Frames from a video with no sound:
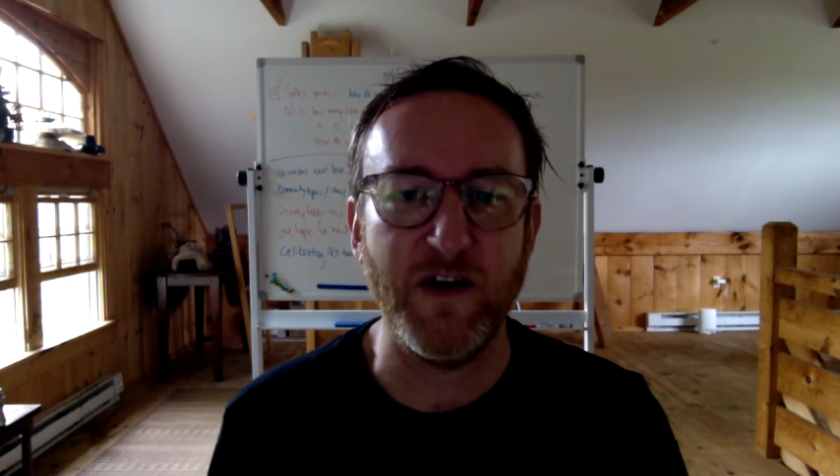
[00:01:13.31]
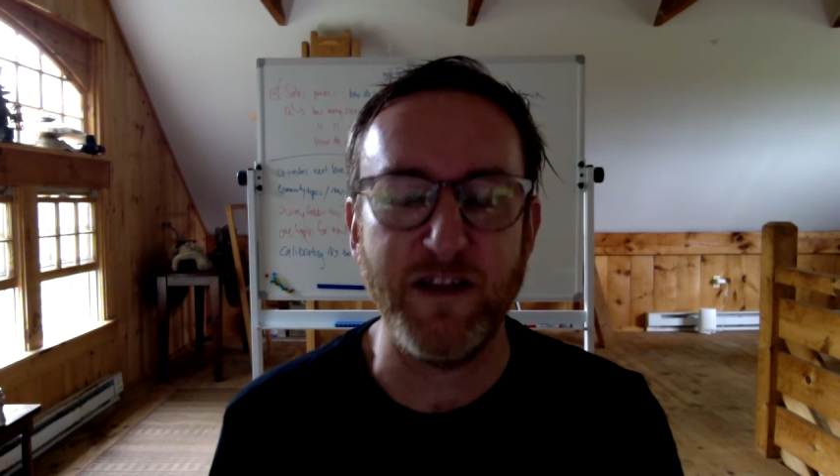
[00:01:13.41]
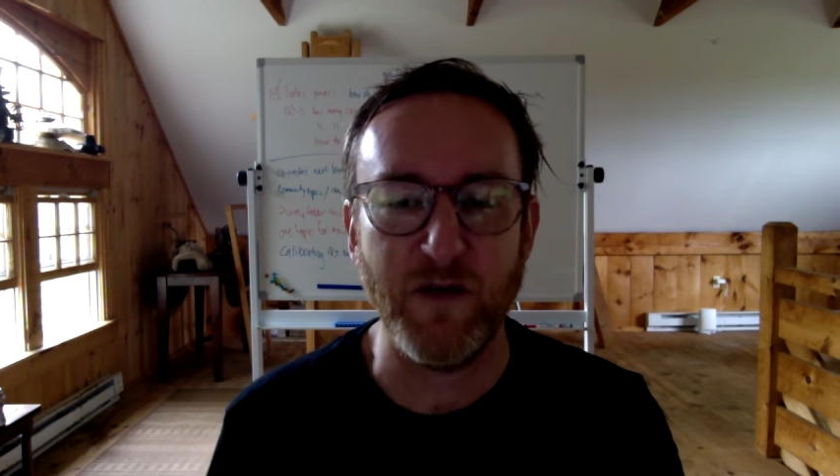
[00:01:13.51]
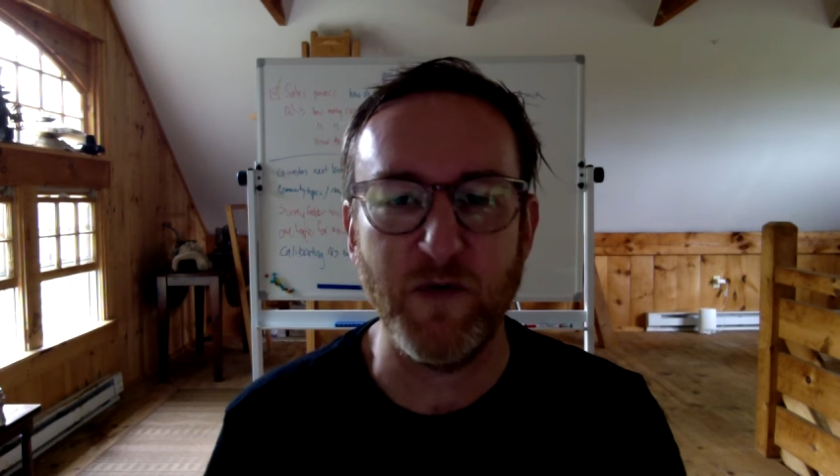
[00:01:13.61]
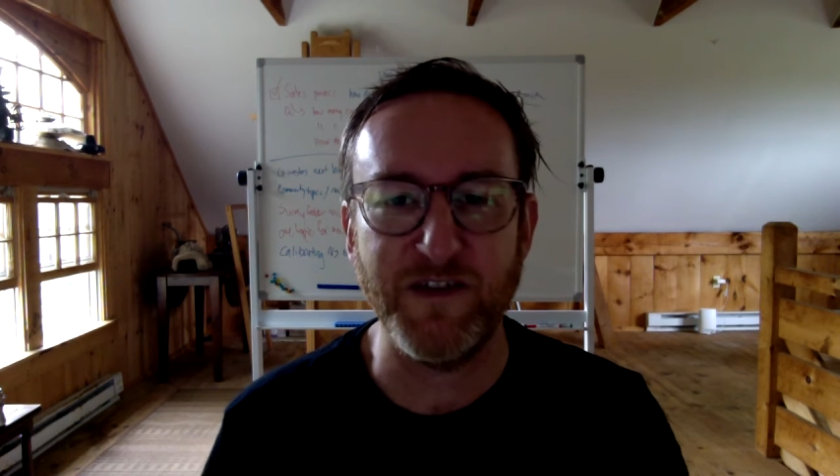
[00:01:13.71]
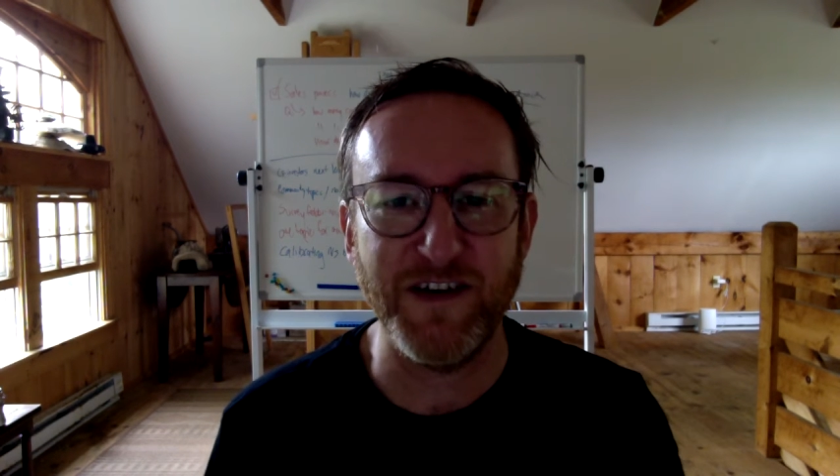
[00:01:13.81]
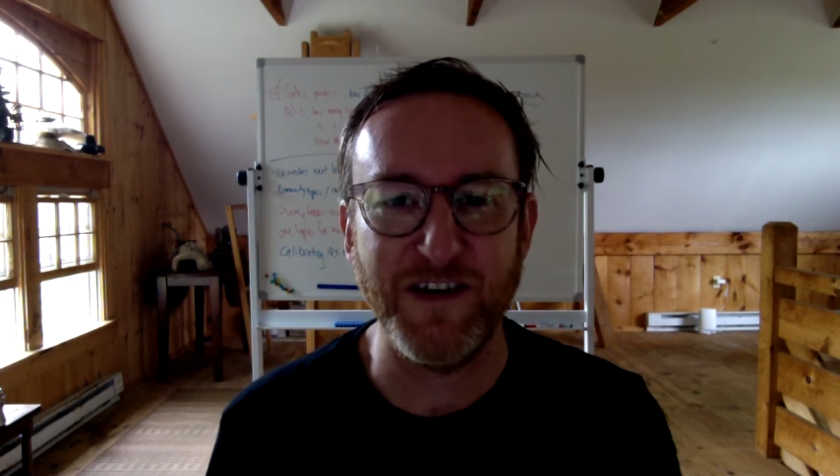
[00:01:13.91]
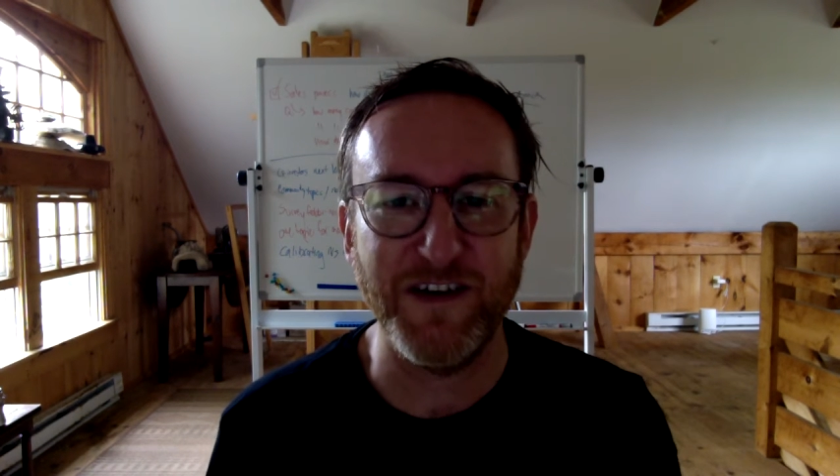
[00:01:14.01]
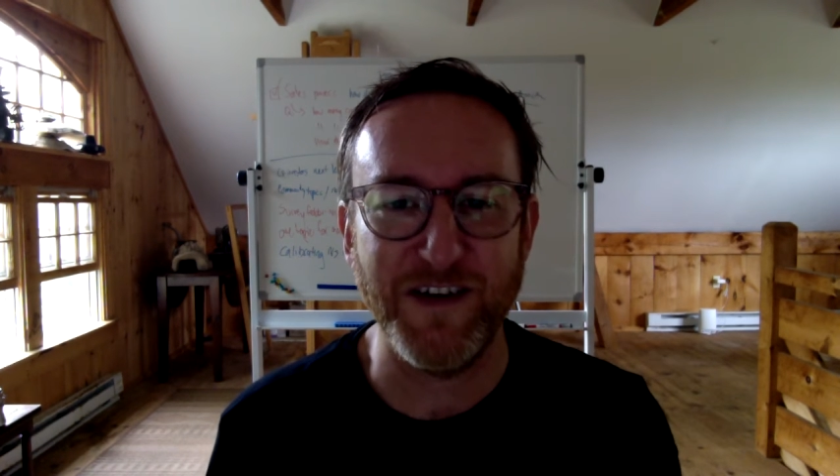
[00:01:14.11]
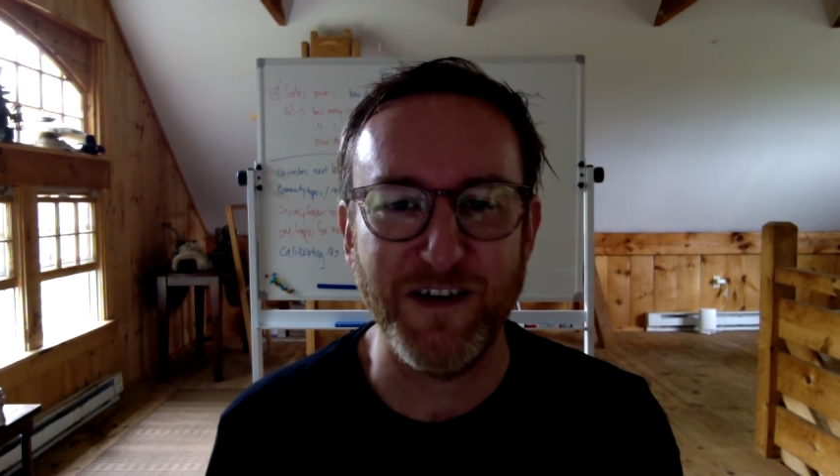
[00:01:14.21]
That wasn't
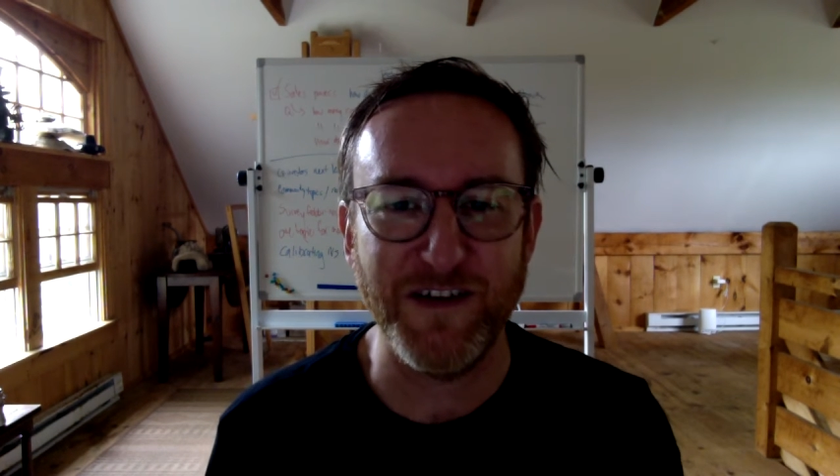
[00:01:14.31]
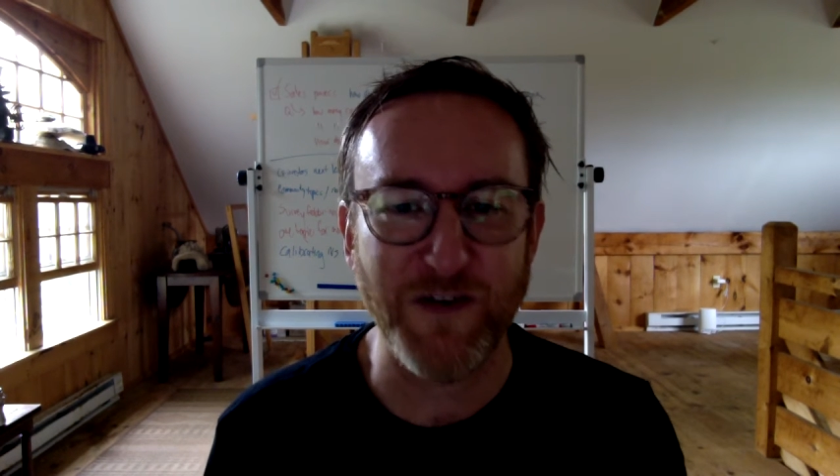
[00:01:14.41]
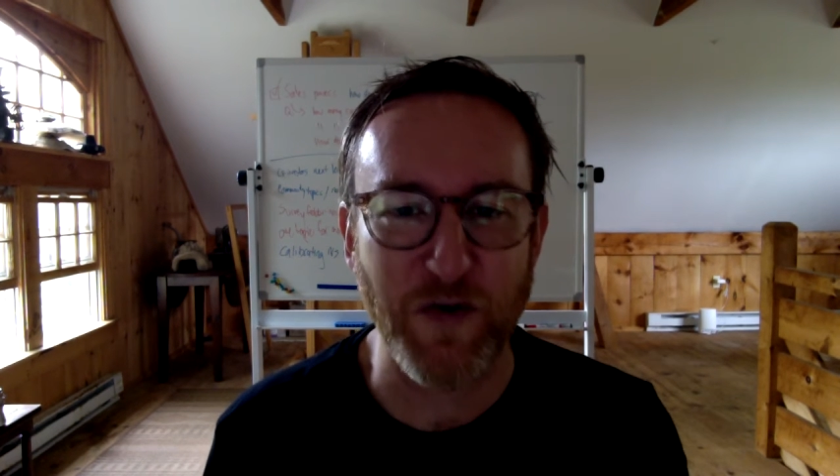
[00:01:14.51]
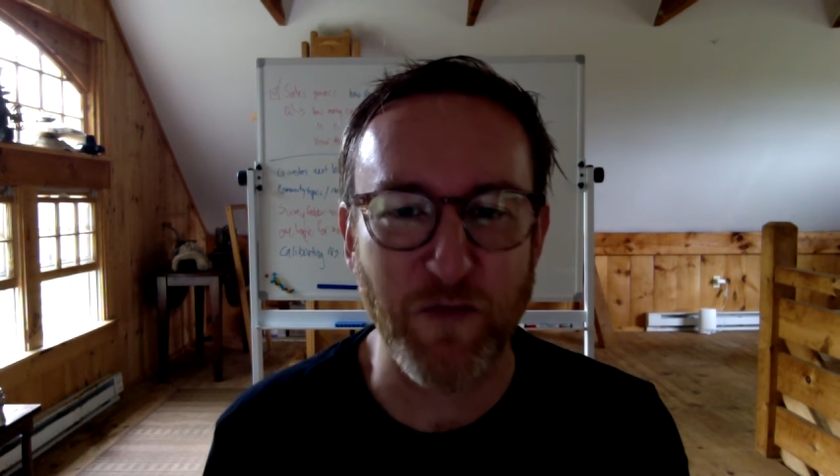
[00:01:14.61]
a term